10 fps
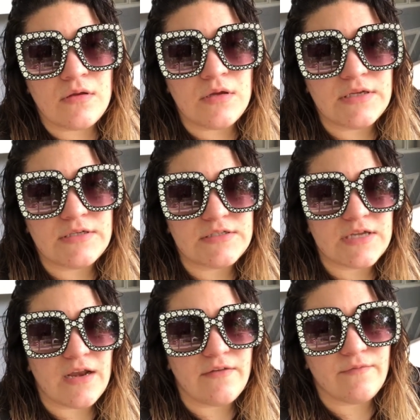it's
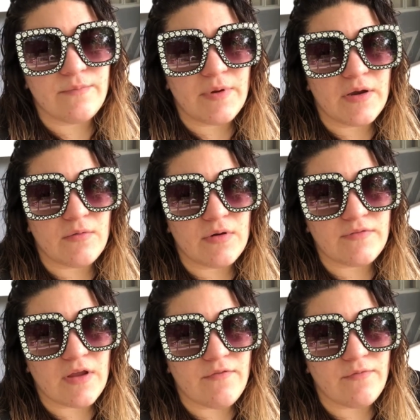kind of been a
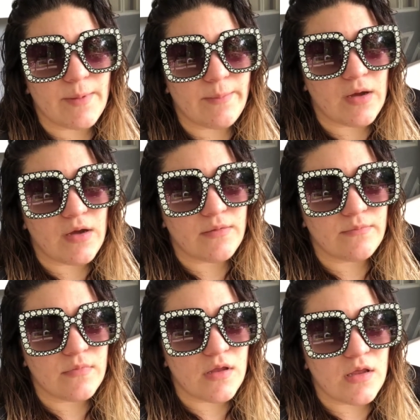rough time for my
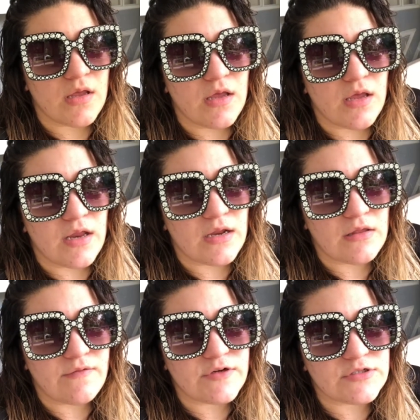mom and I
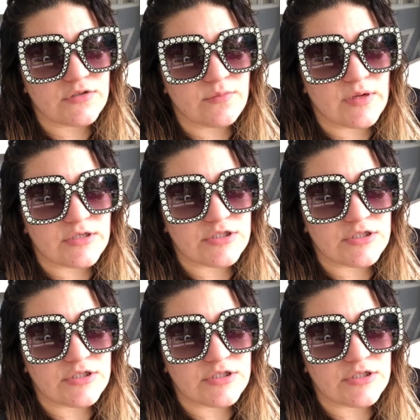love her so much.